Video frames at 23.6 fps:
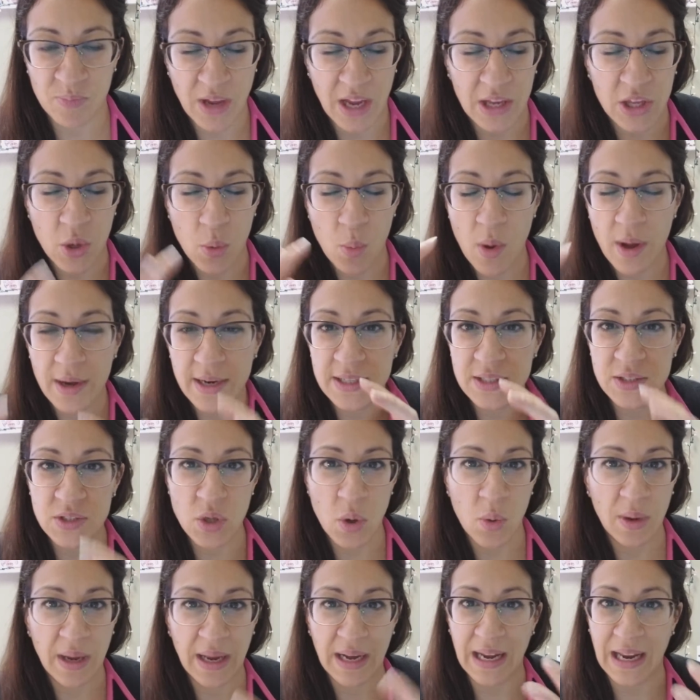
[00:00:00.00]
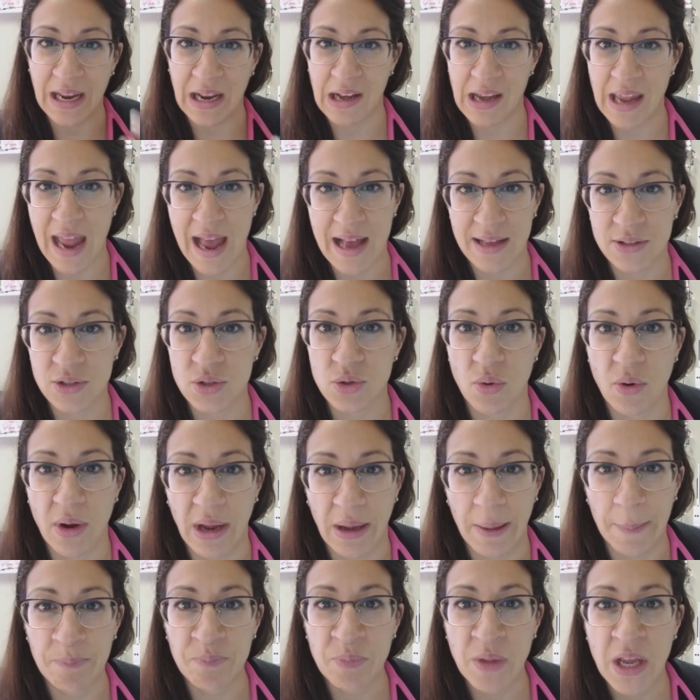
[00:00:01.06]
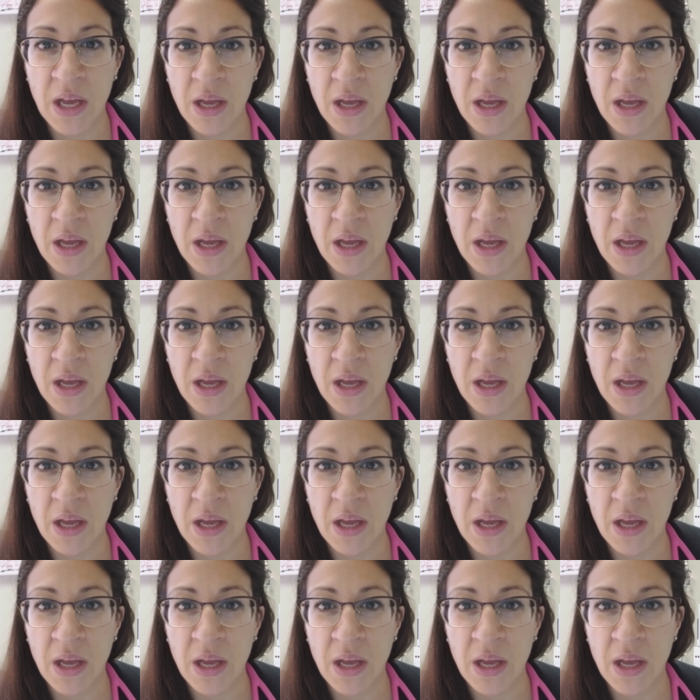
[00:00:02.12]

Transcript: and you want to soak it in castor oil.